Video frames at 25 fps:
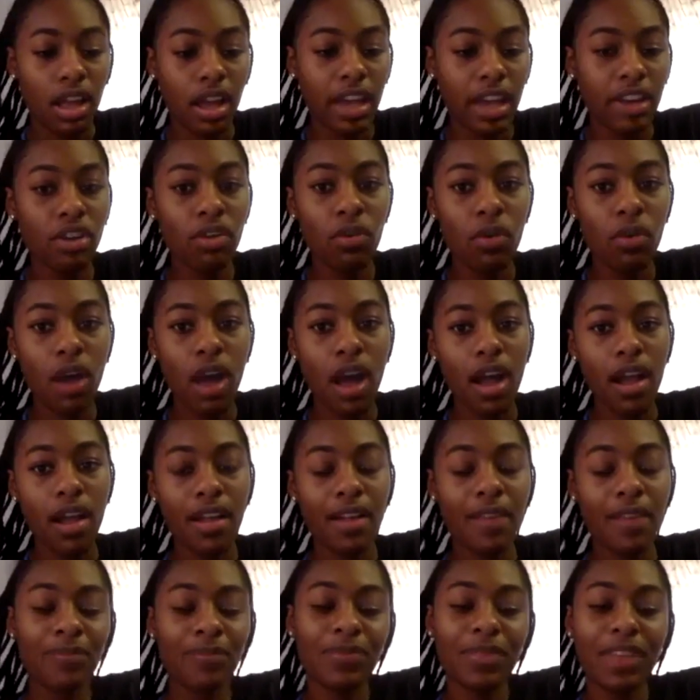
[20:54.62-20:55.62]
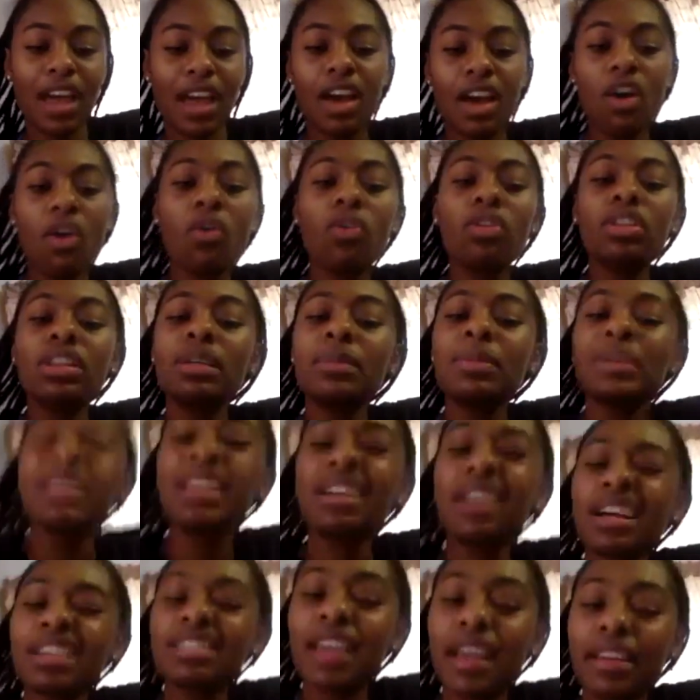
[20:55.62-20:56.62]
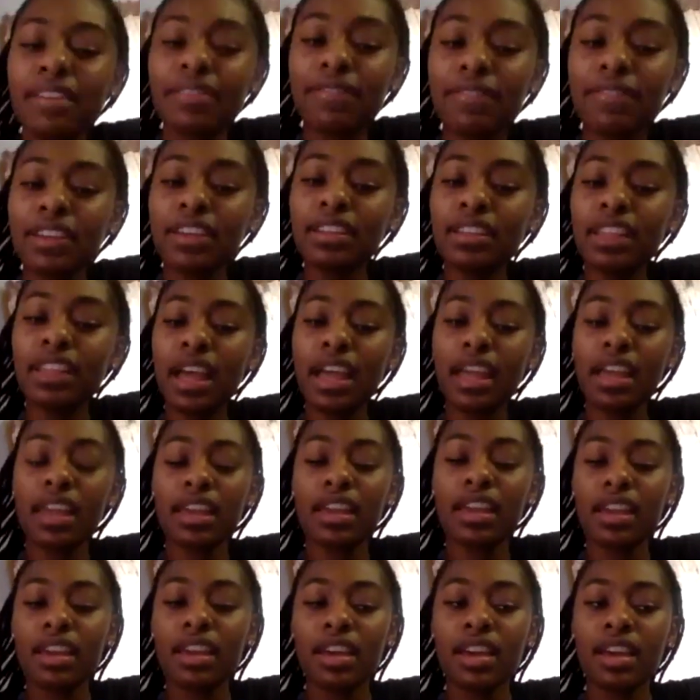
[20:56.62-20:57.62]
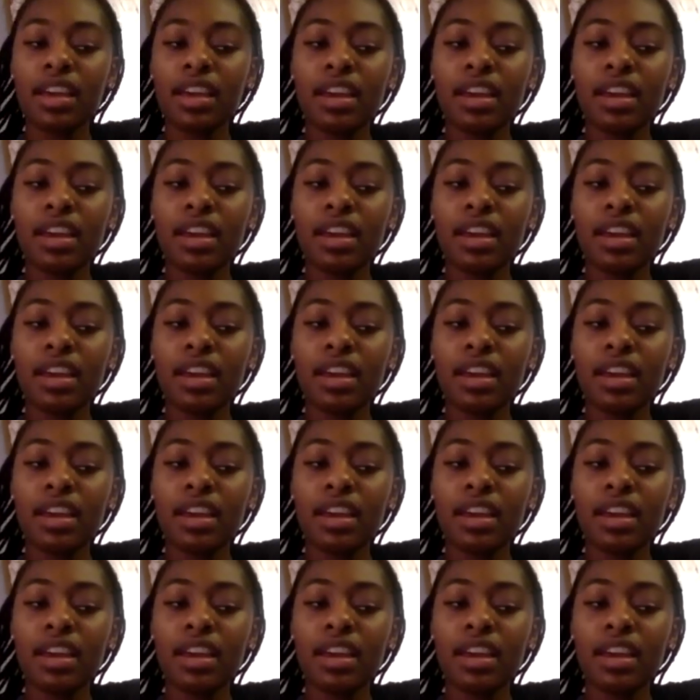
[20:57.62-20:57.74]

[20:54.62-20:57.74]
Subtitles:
I don't only because I feel like